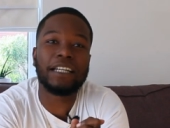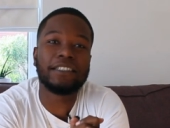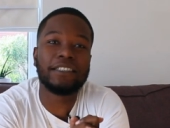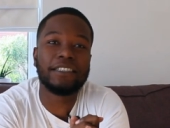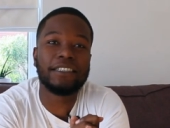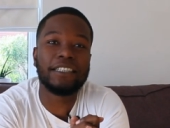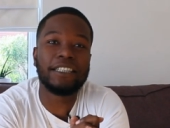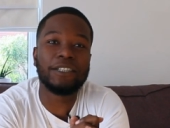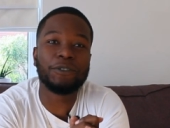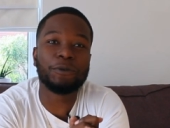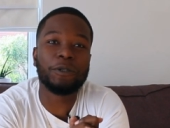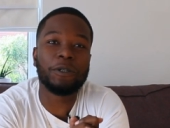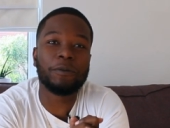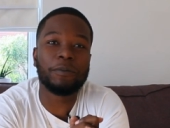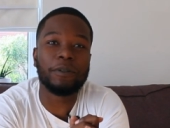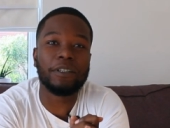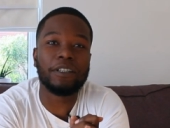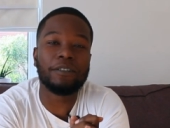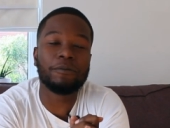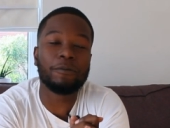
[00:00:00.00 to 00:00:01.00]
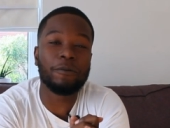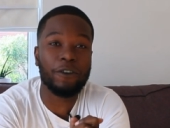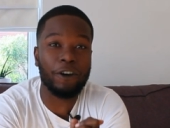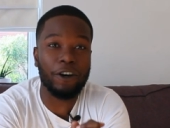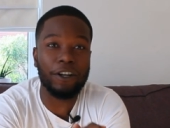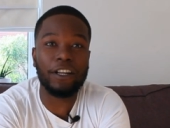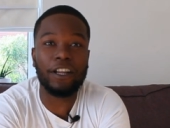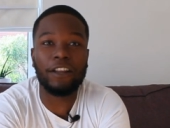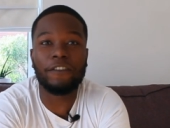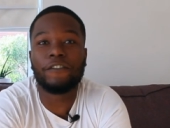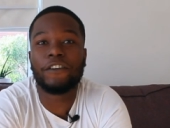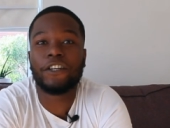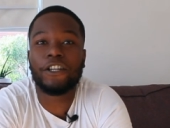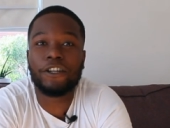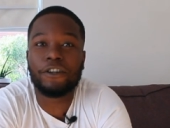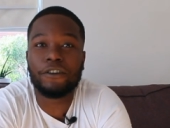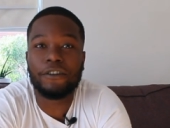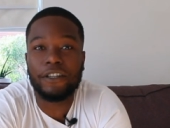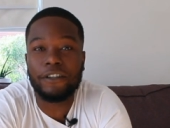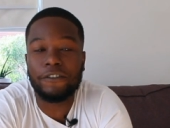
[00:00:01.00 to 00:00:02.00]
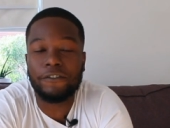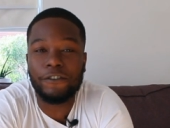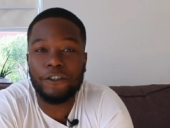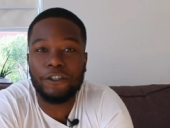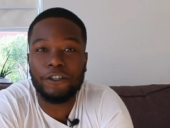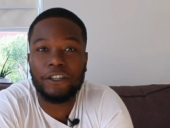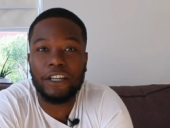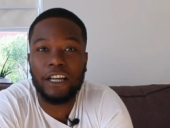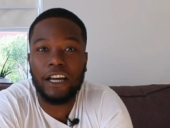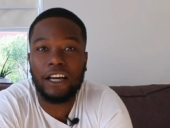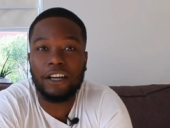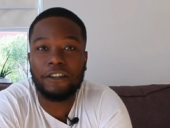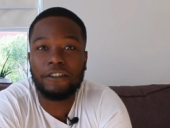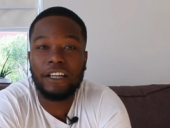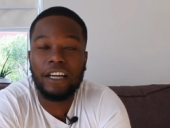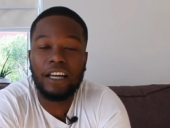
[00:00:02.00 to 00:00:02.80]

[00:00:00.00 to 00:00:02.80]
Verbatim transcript: to Siz Whippin', got another video in for you now.